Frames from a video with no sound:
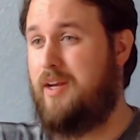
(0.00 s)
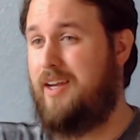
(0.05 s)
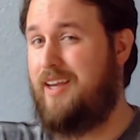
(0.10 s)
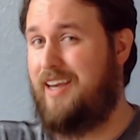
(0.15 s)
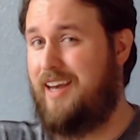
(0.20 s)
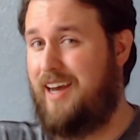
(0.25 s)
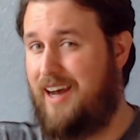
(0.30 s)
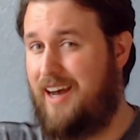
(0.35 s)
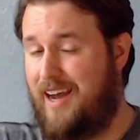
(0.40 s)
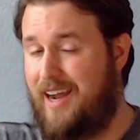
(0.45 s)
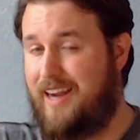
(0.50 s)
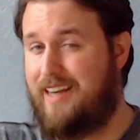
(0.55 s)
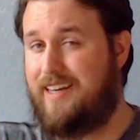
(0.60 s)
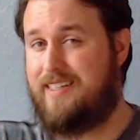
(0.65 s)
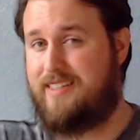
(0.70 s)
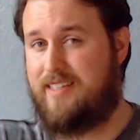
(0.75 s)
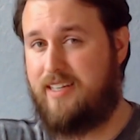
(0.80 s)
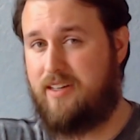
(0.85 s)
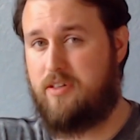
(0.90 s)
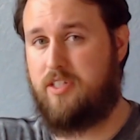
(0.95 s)
kind
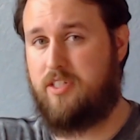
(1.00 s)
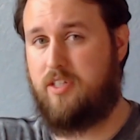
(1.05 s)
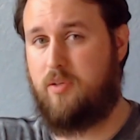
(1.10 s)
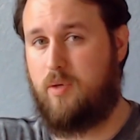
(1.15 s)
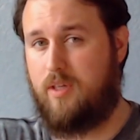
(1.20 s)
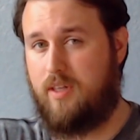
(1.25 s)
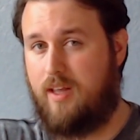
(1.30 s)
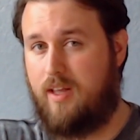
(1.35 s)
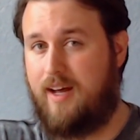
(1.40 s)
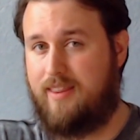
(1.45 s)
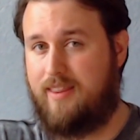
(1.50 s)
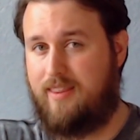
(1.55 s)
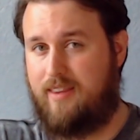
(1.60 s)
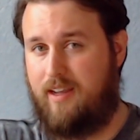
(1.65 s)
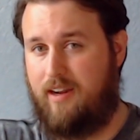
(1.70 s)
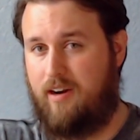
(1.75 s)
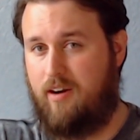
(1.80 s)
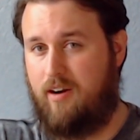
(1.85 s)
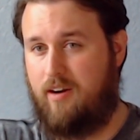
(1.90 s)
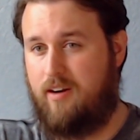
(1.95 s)
of tells you a lot
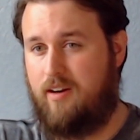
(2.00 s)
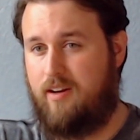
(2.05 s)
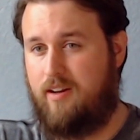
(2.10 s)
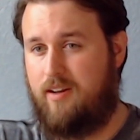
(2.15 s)
there.